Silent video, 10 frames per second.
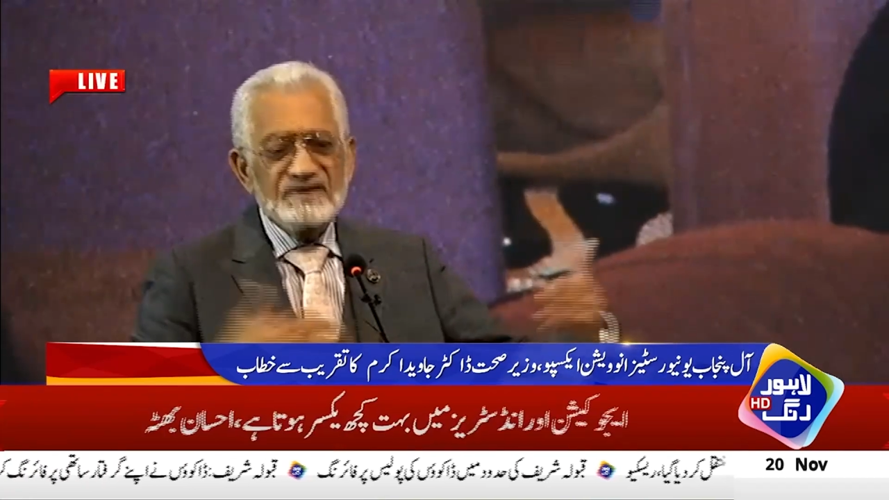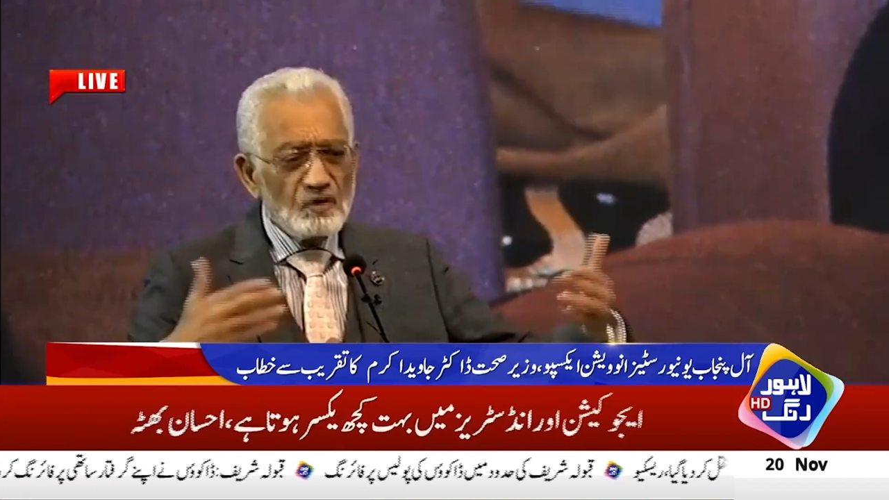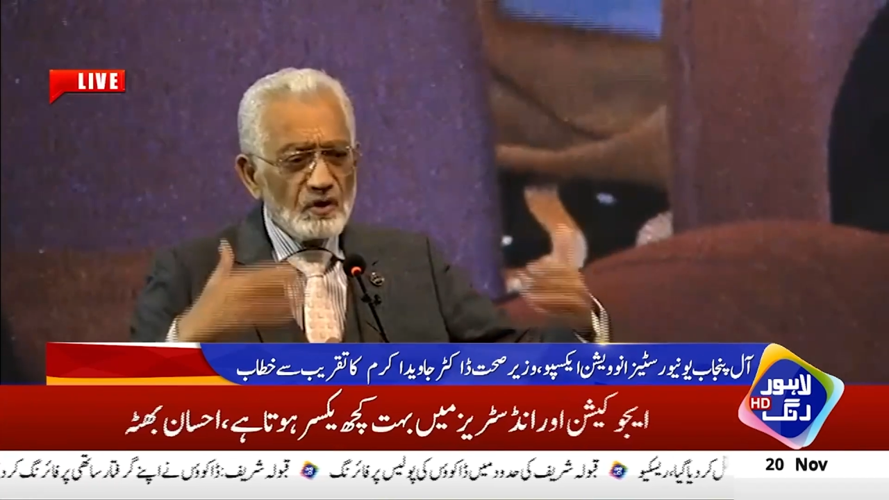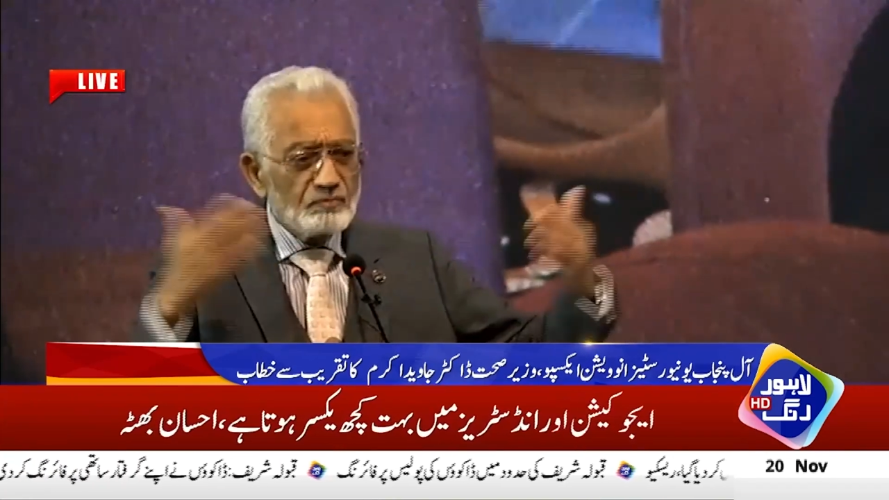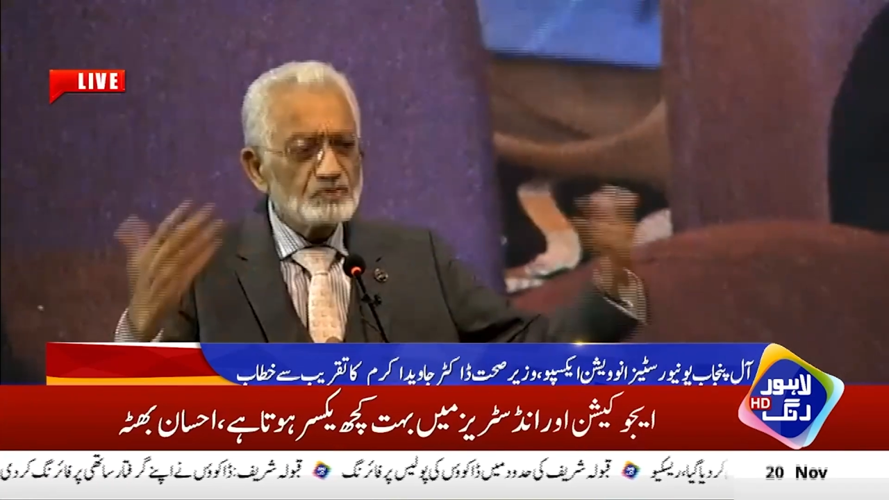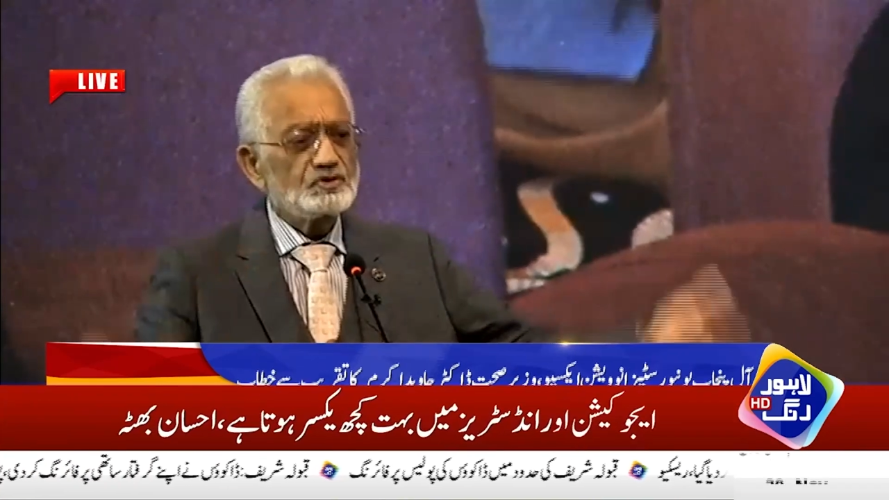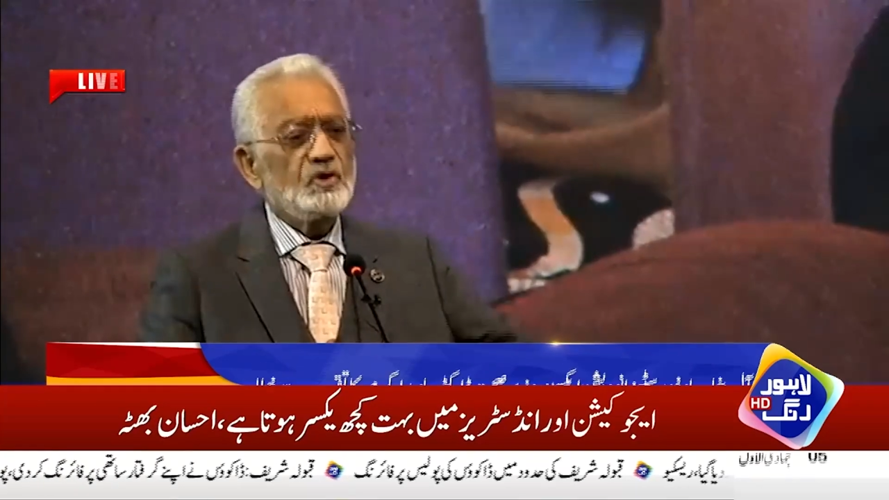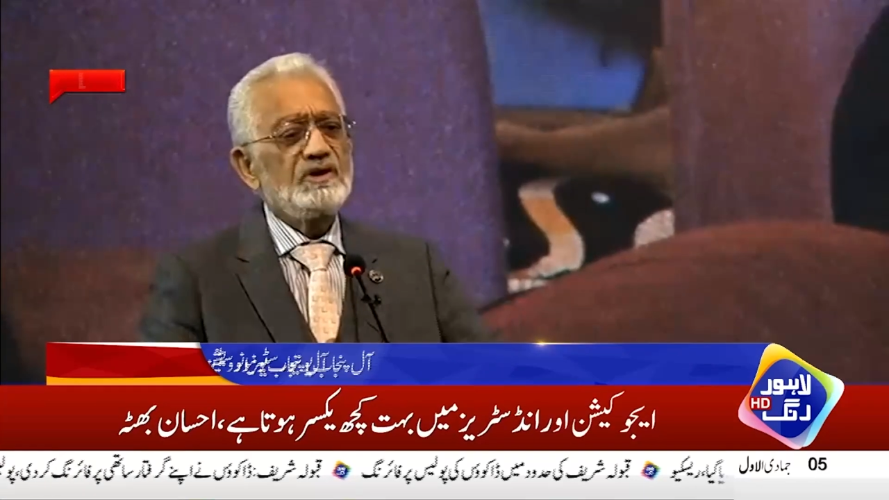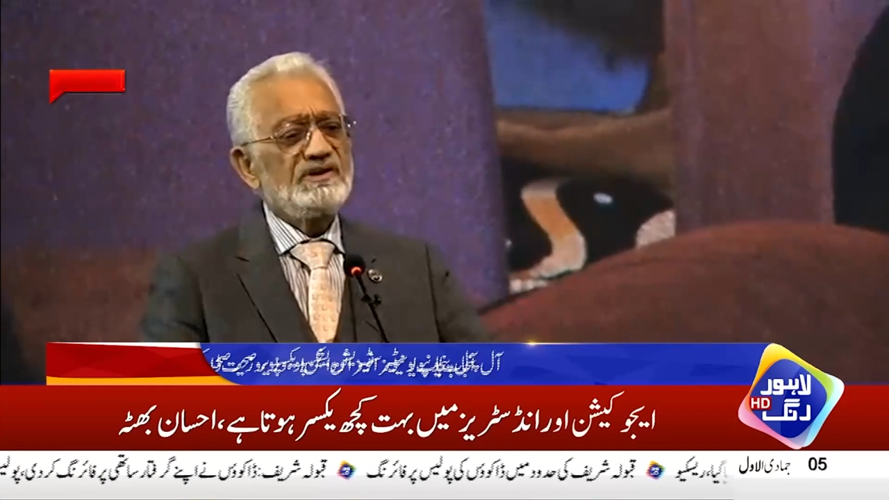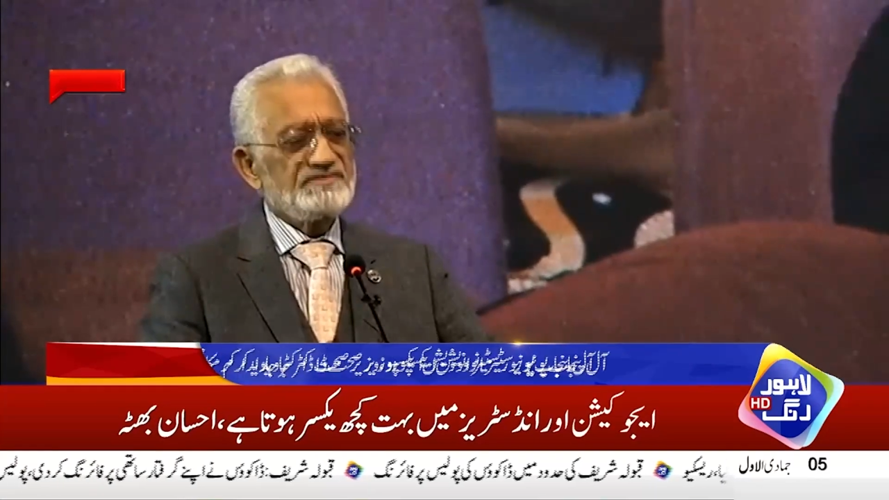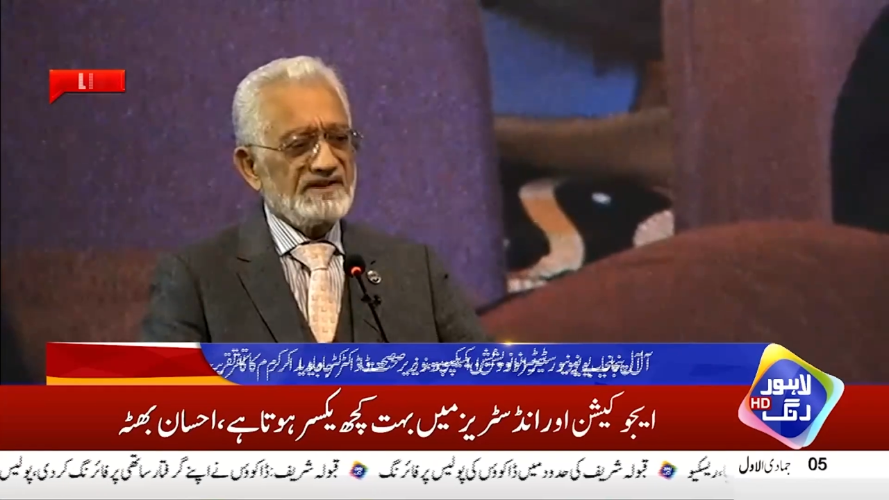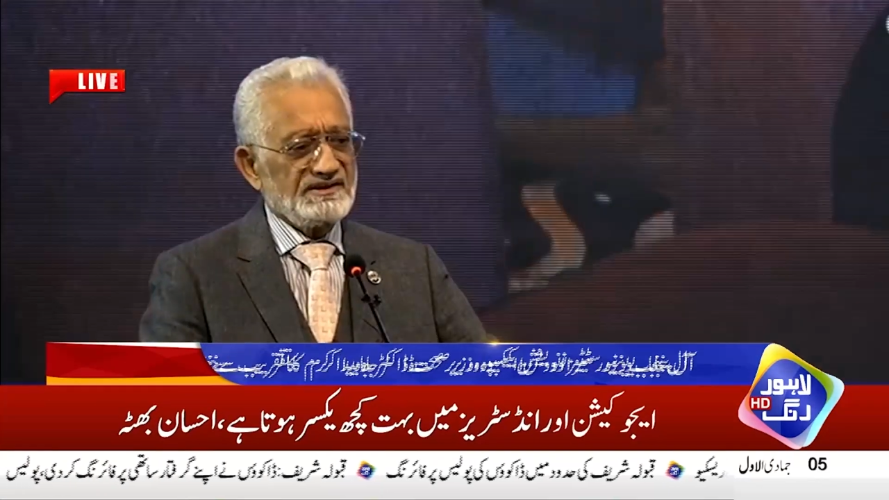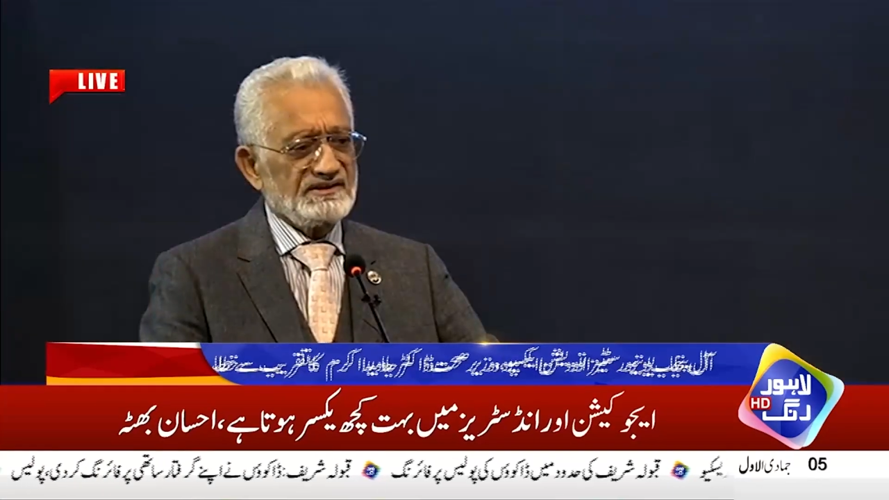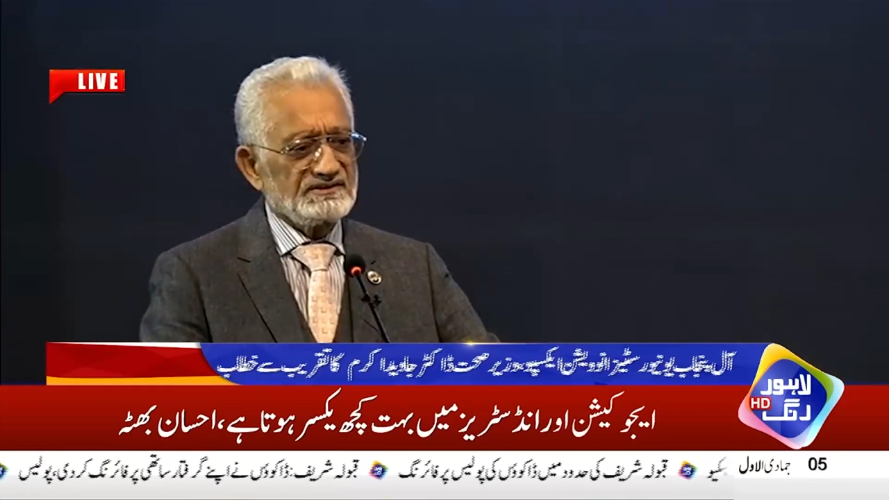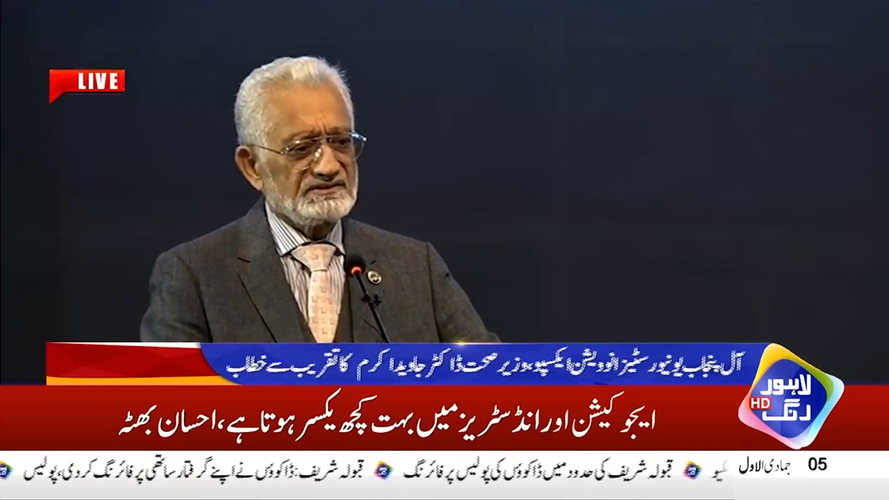almost all the sectors.